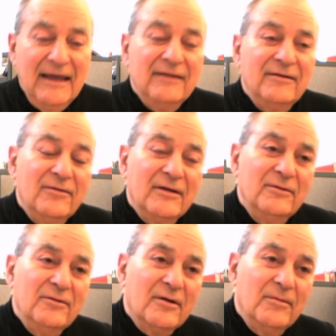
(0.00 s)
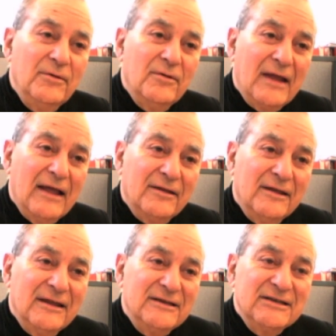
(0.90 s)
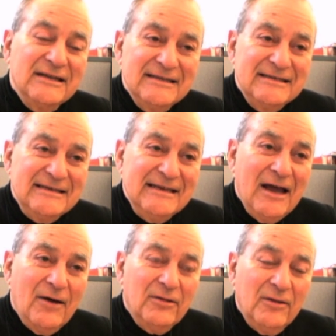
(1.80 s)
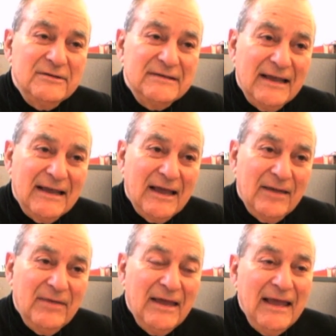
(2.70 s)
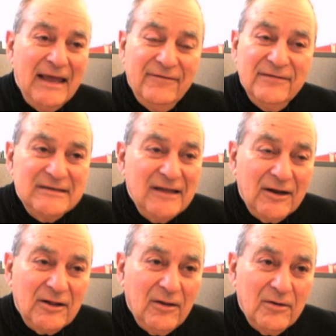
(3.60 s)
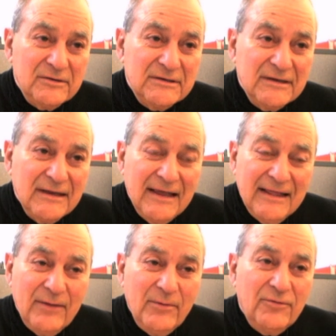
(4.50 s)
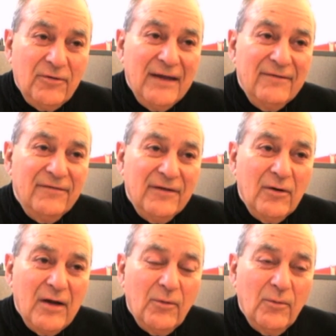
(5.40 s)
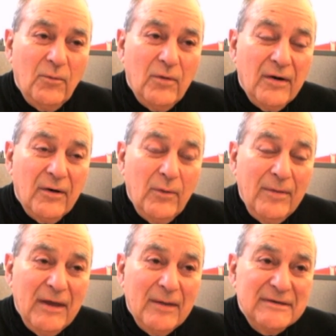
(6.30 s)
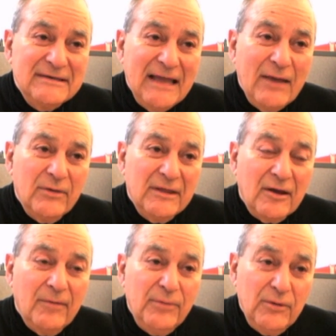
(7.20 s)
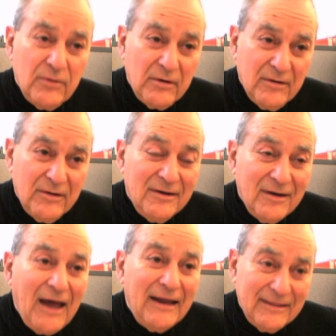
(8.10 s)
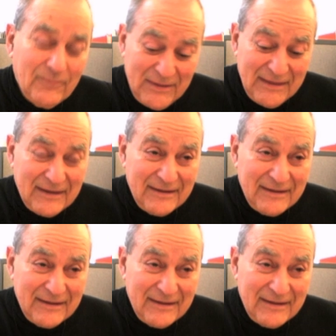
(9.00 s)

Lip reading: at the end, you can do a computer calculation and see how close they came. If it's not close, then we try and figure out where we made a mistake with the computer, not